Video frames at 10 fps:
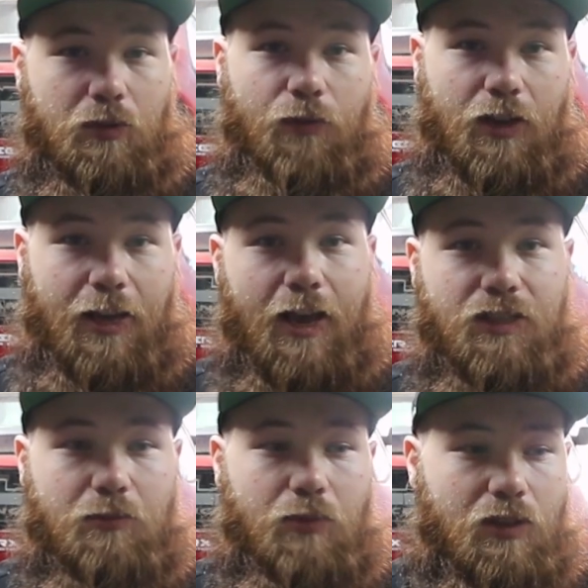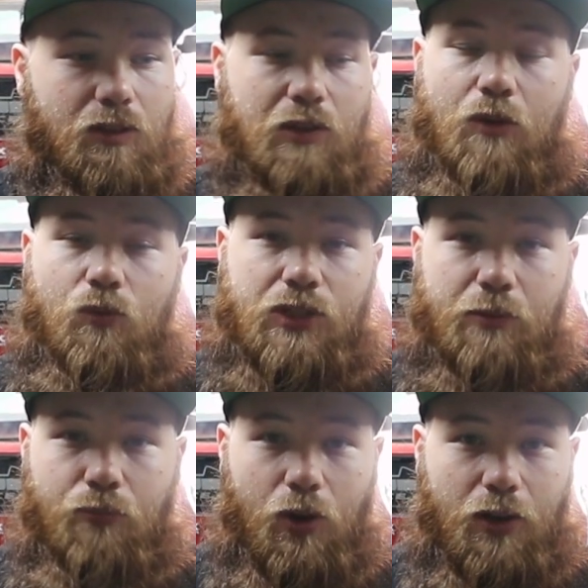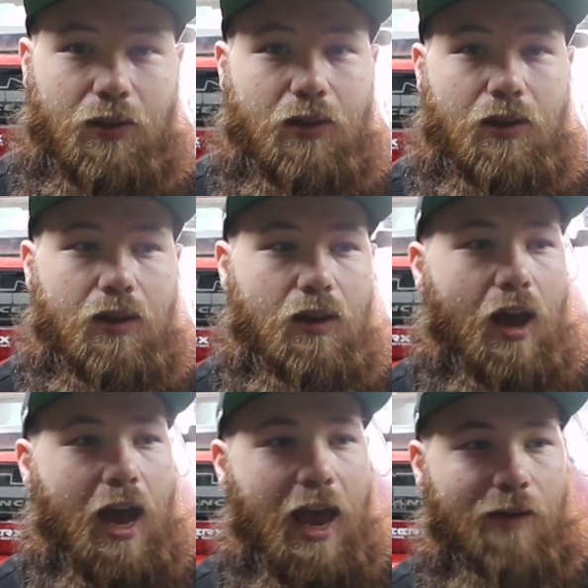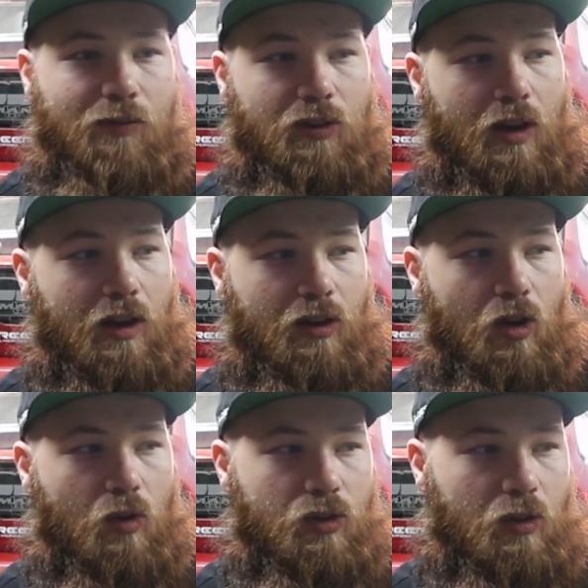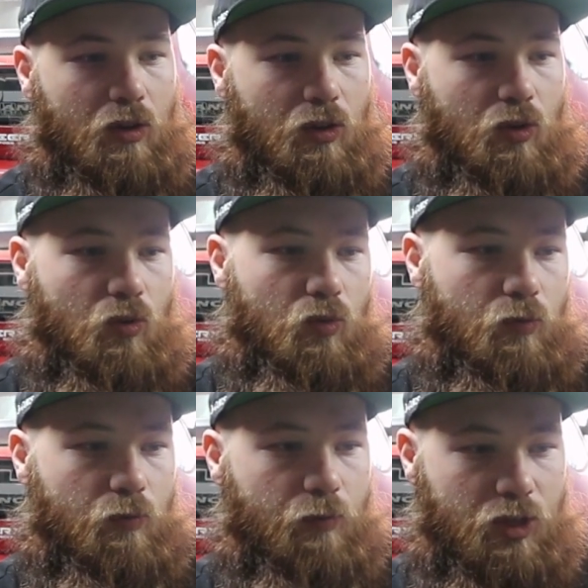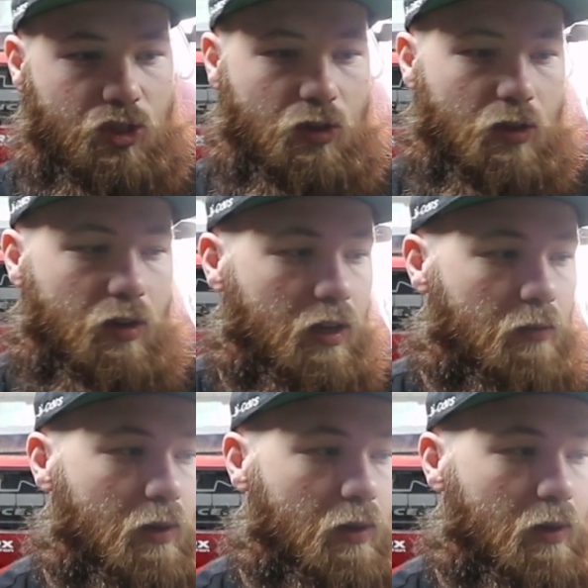been fantastic, but at some point I have to kind of go into a new venture and